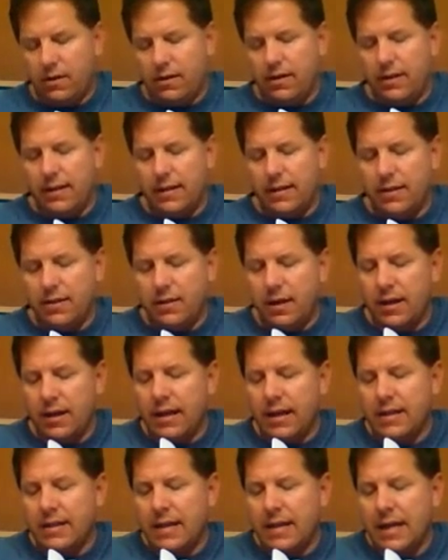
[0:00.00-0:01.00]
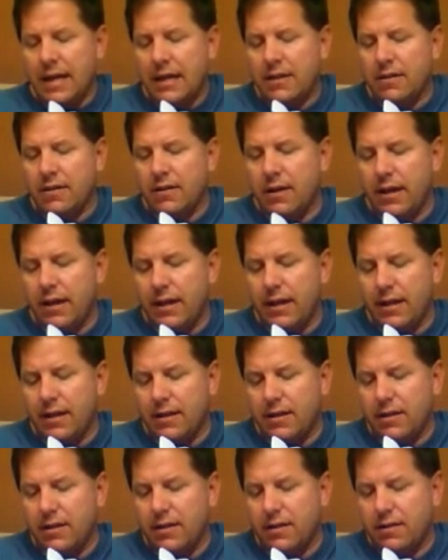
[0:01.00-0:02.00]
It's not exact
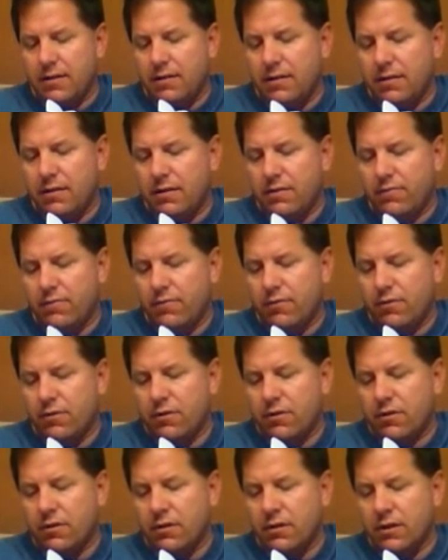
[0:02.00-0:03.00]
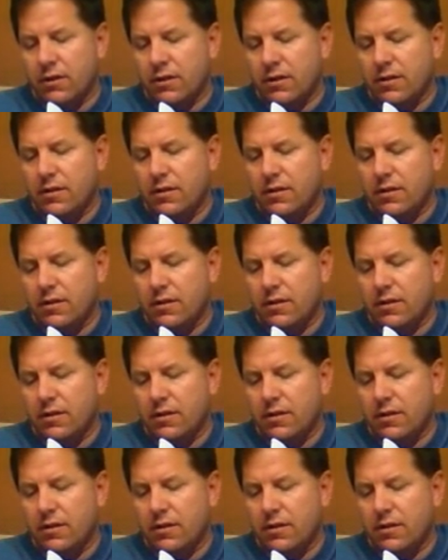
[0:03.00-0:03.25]
science, unfortunately.